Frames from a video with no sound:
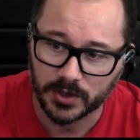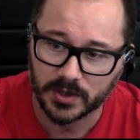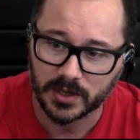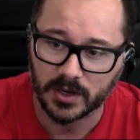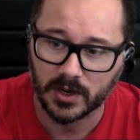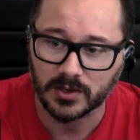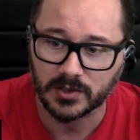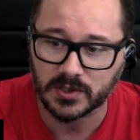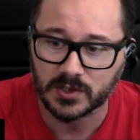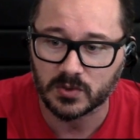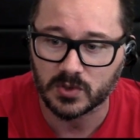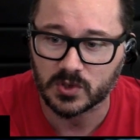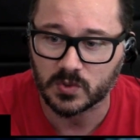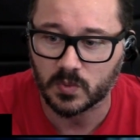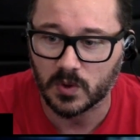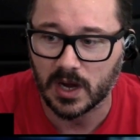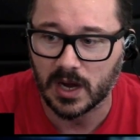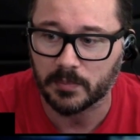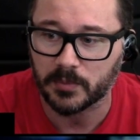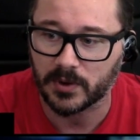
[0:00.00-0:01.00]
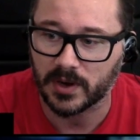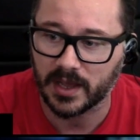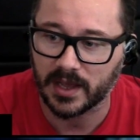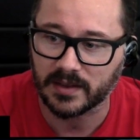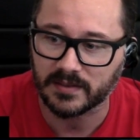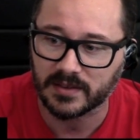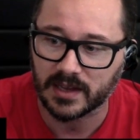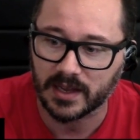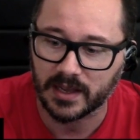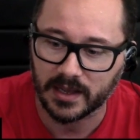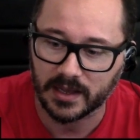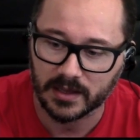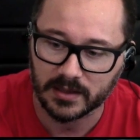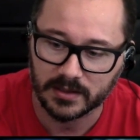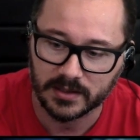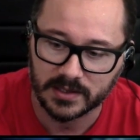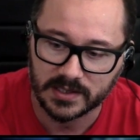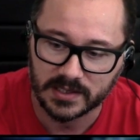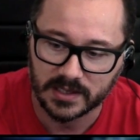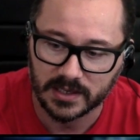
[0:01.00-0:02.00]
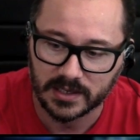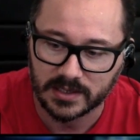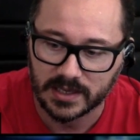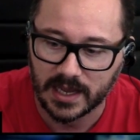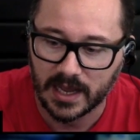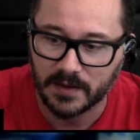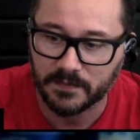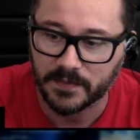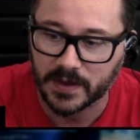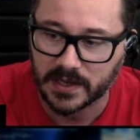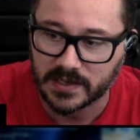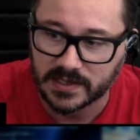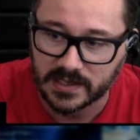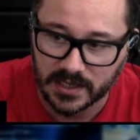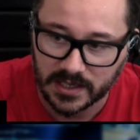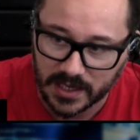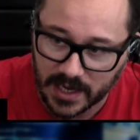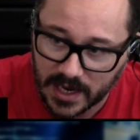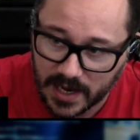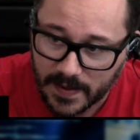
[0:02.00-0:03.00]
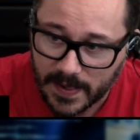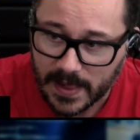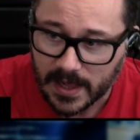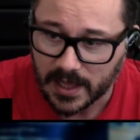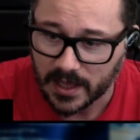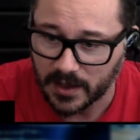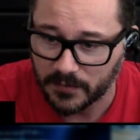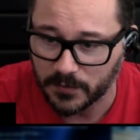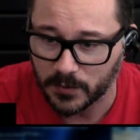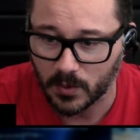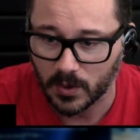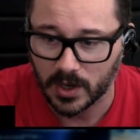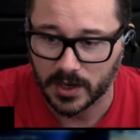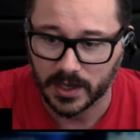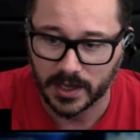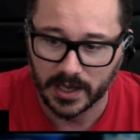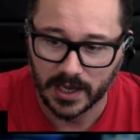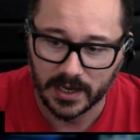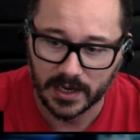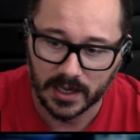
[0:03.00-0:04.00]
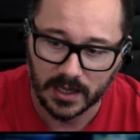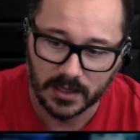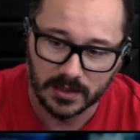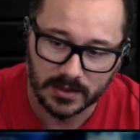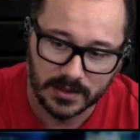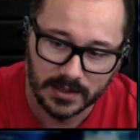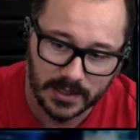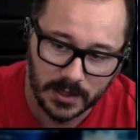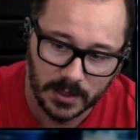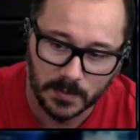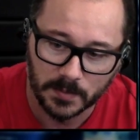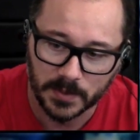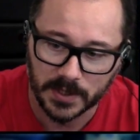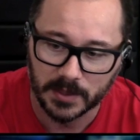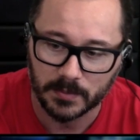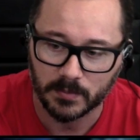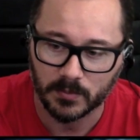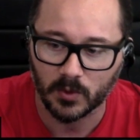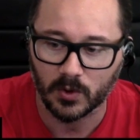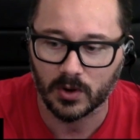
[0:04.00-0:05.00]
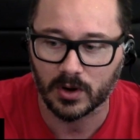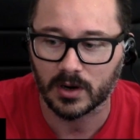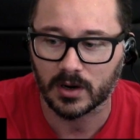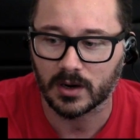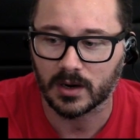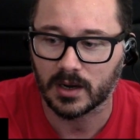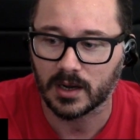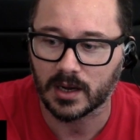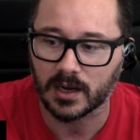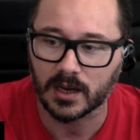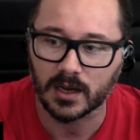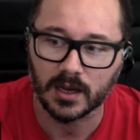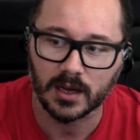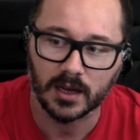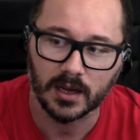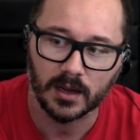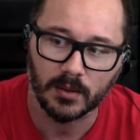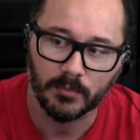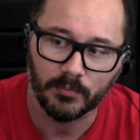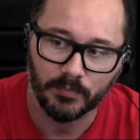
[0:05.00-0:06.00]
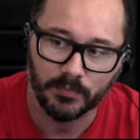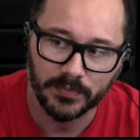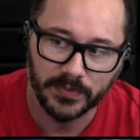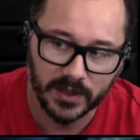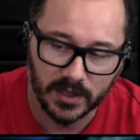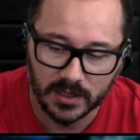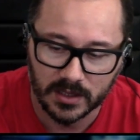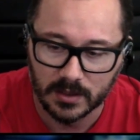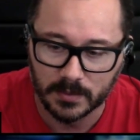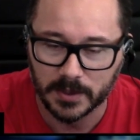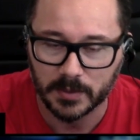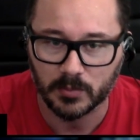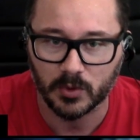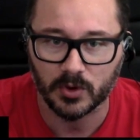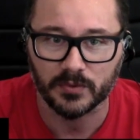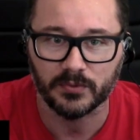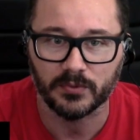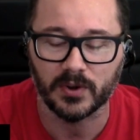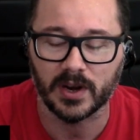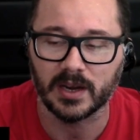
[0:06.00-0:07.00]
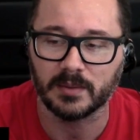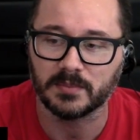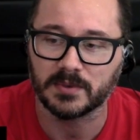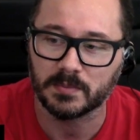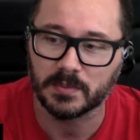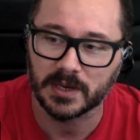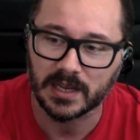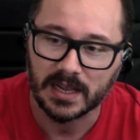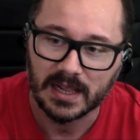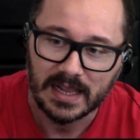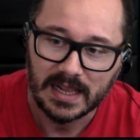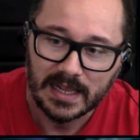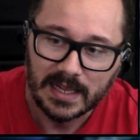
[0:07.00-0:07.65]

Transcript: You can also swap your anti-aliasing to FXAA if you want to get a little bit more frames, but